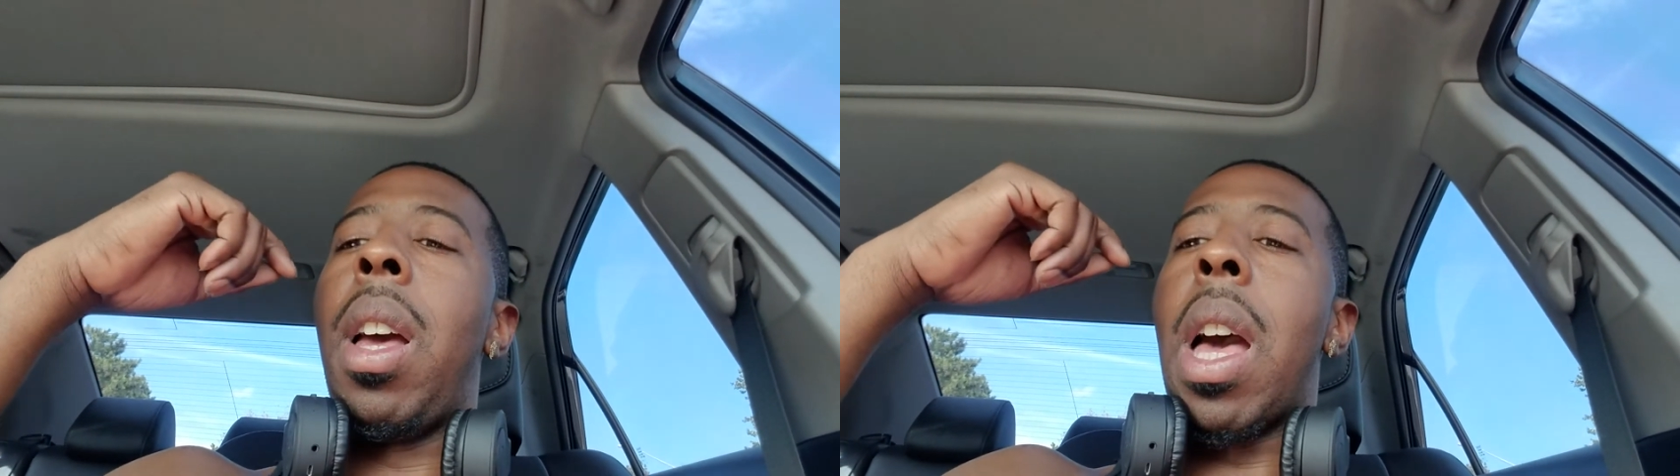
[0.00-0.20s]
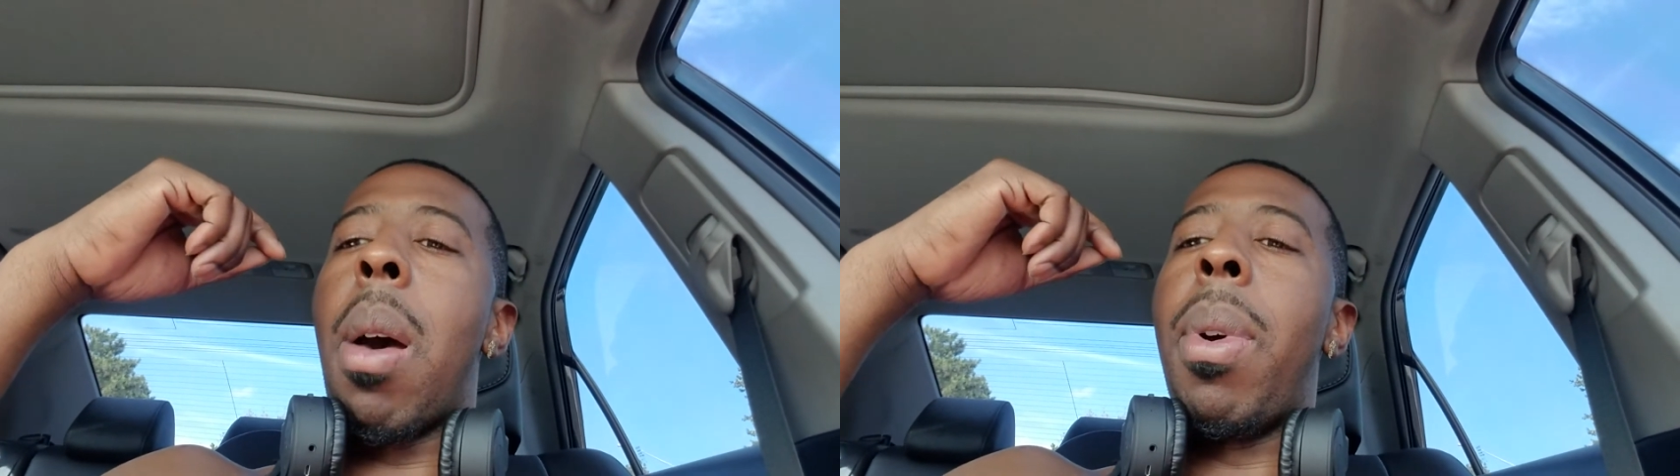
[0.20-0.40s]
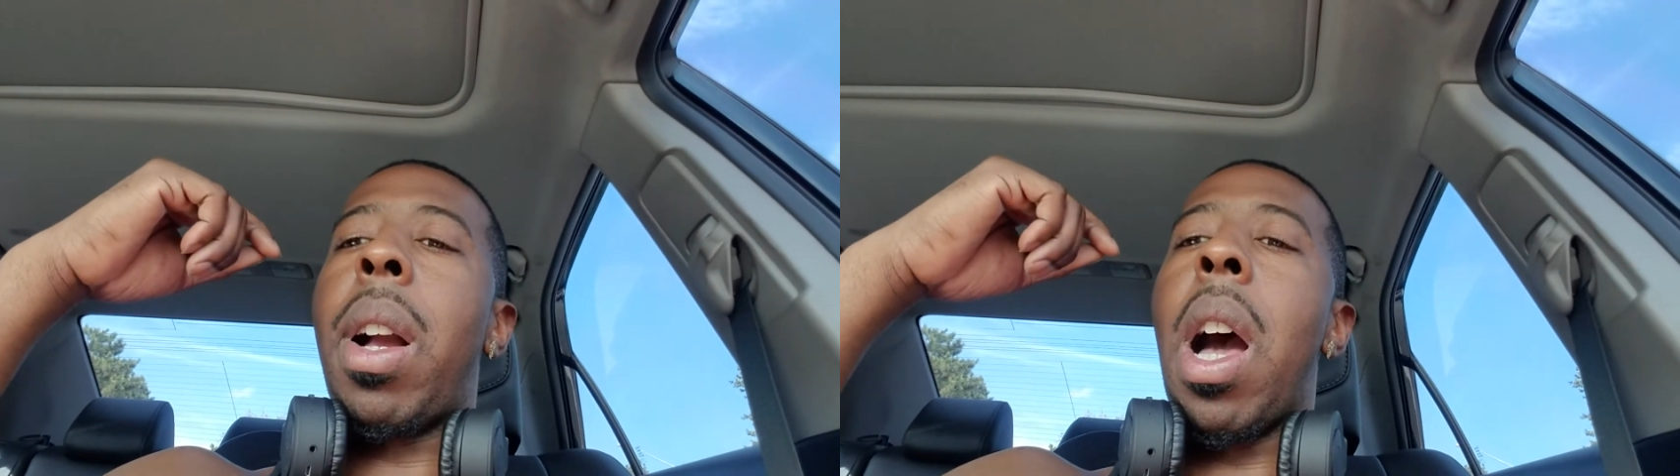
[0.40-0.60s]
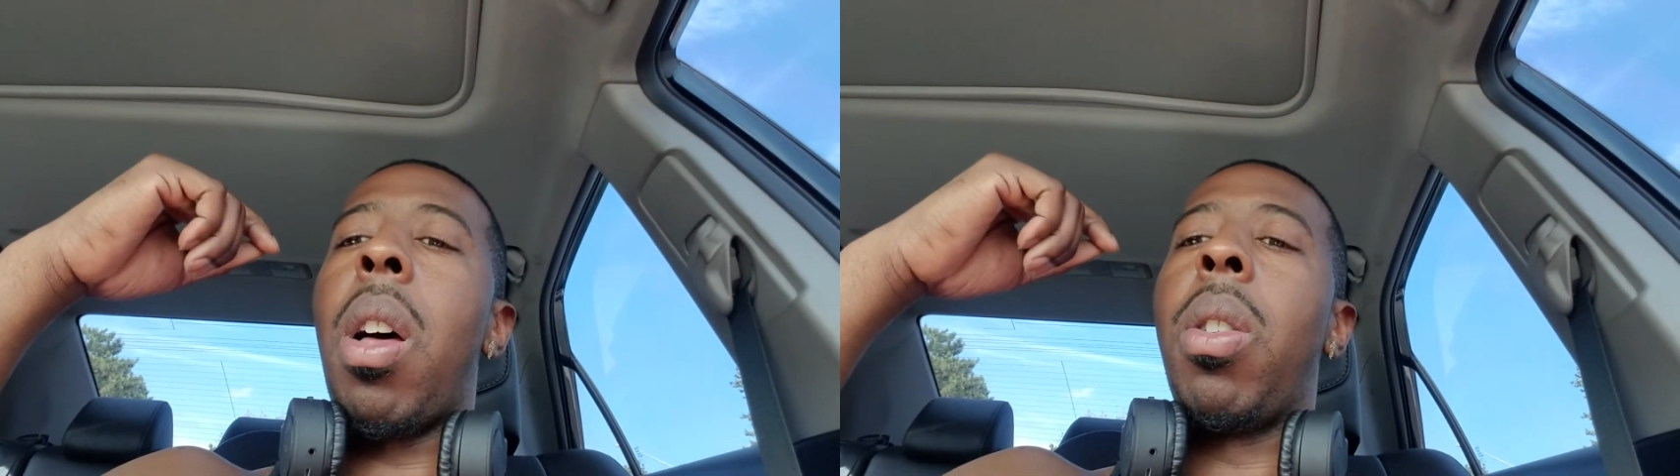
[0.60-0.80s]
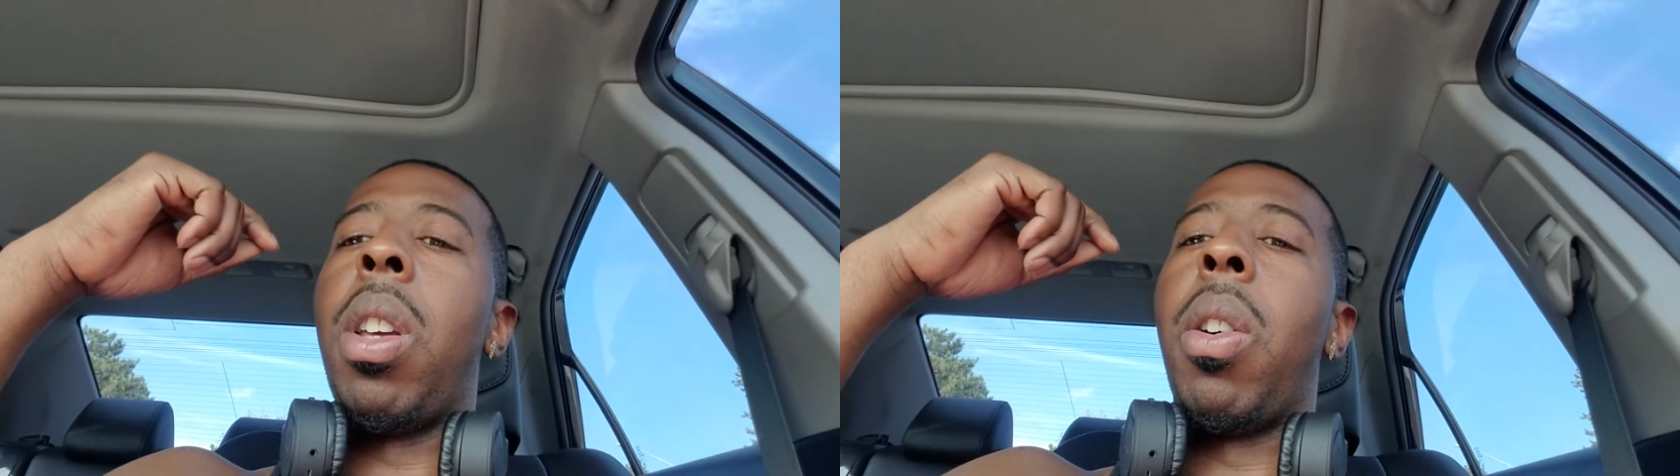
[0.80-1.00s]
I've been
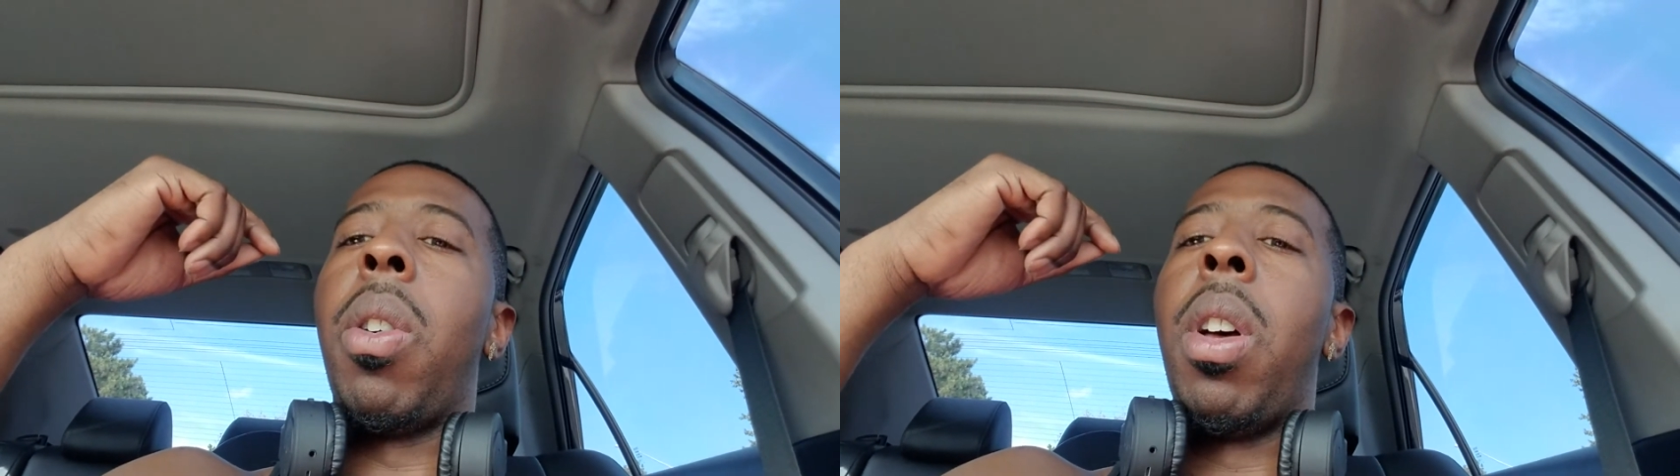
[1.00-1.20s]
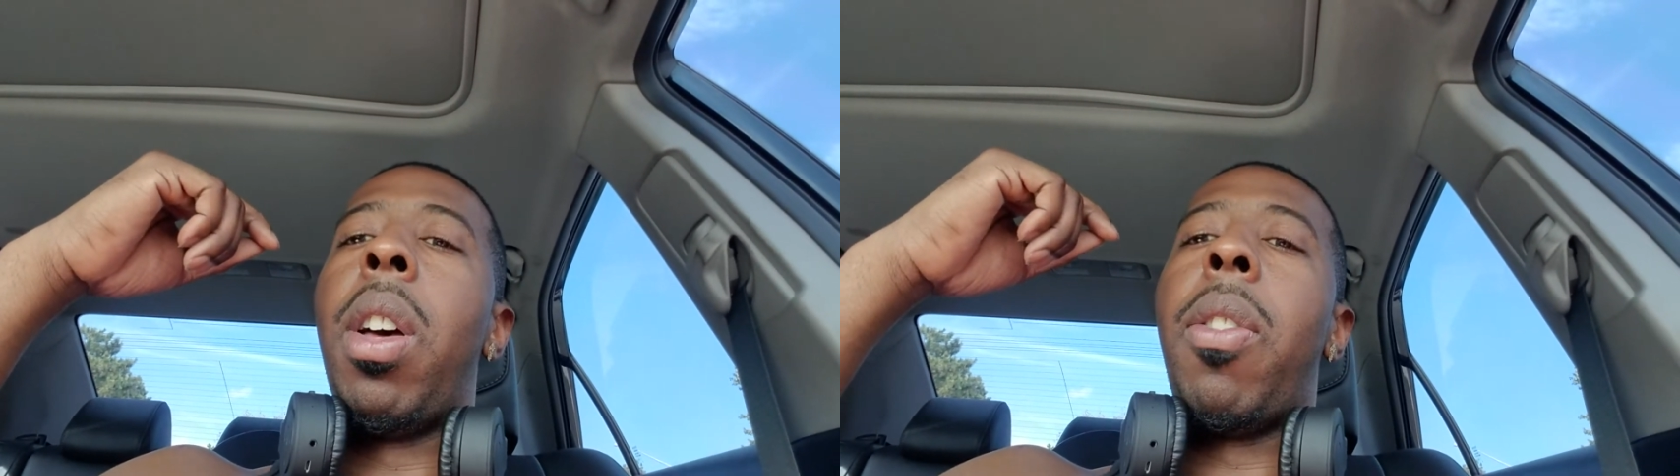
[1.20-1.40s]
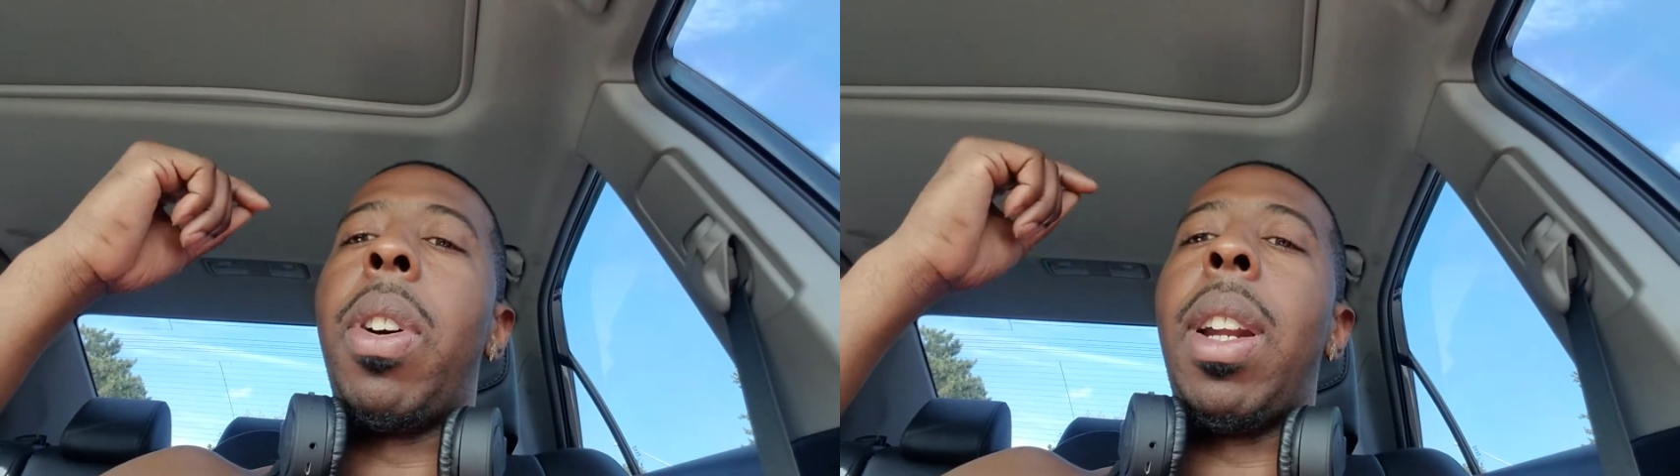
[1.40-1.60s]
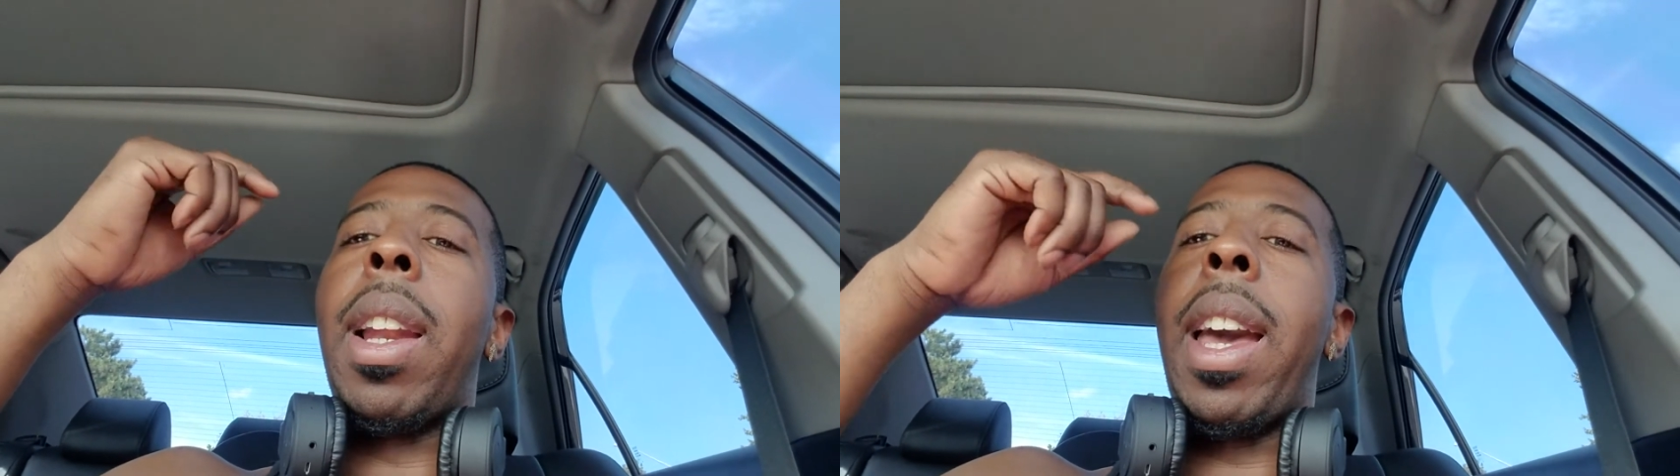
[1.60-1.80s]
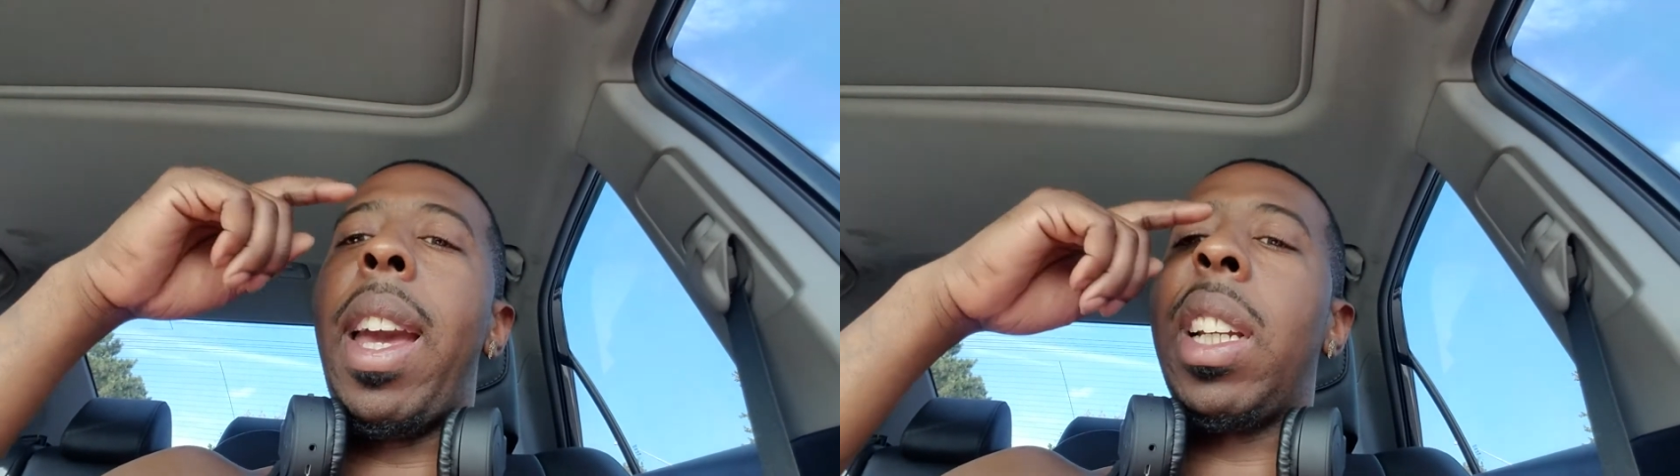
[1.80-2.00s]
calling them for the
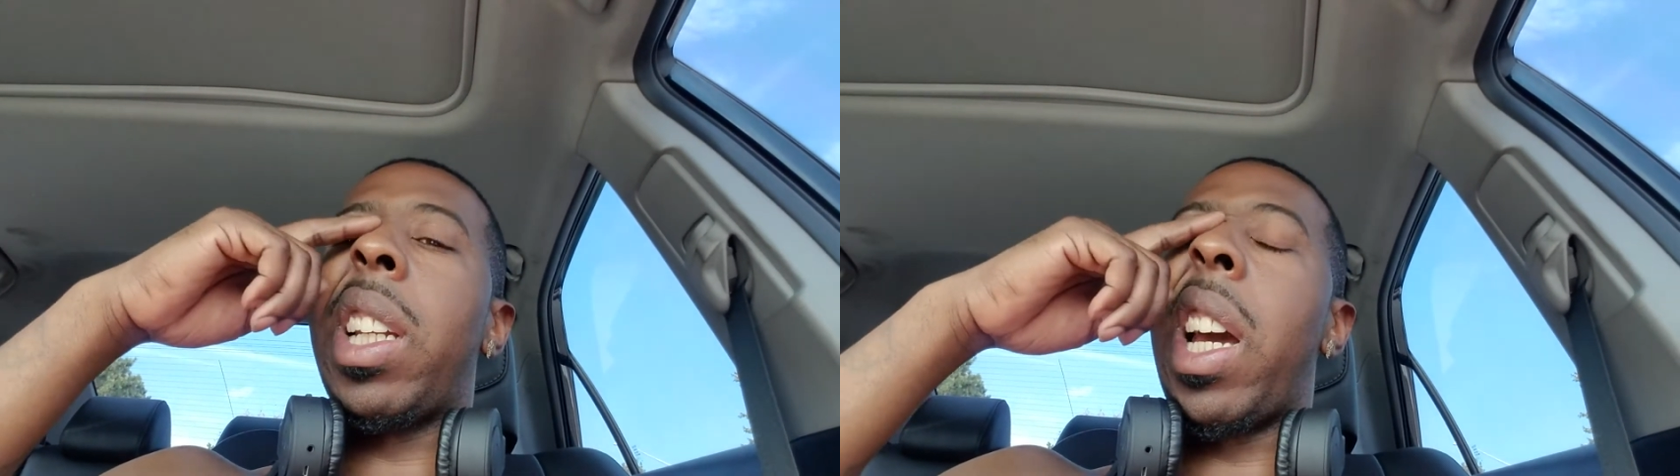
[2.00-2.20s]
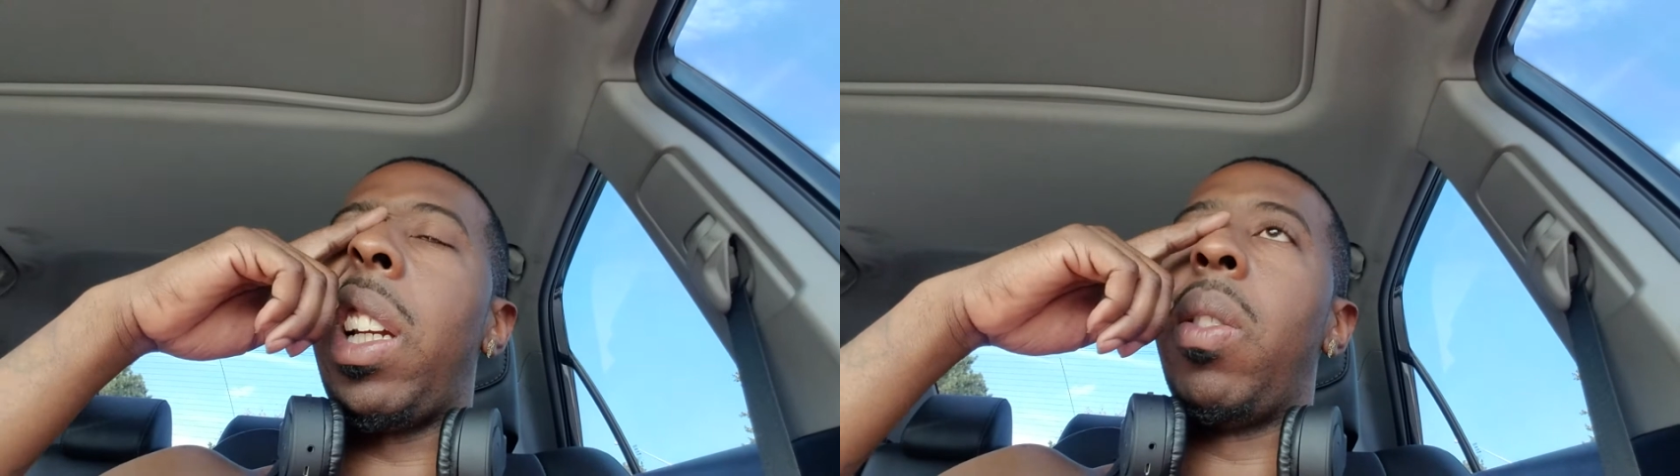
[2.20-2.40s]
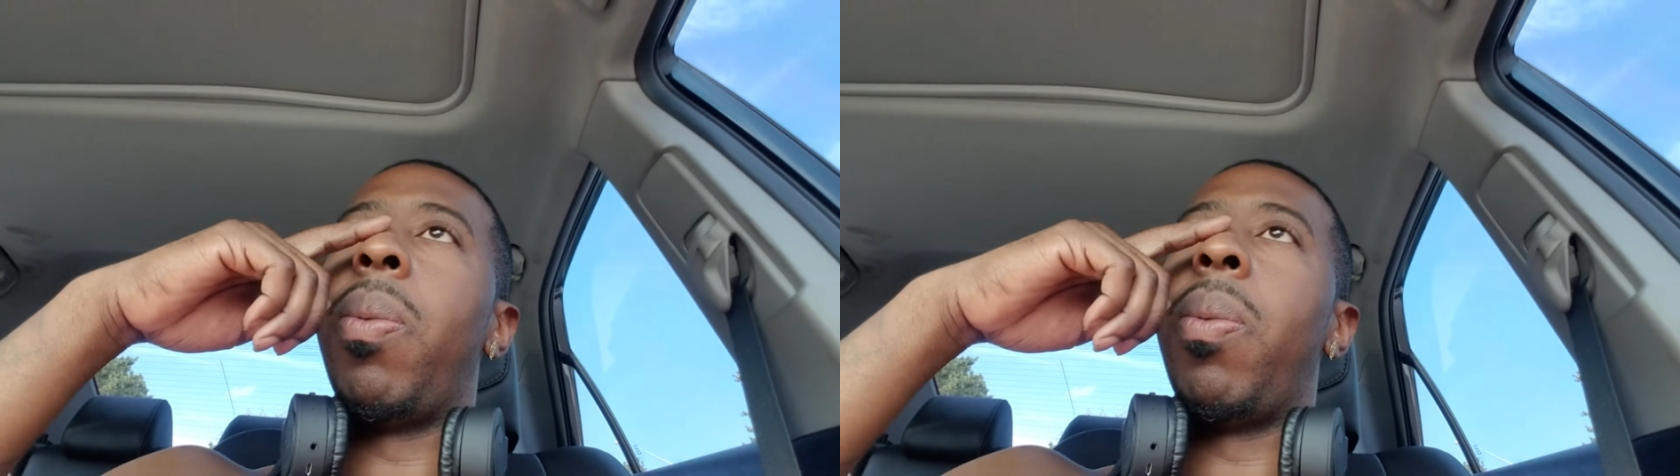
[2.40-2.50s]
last like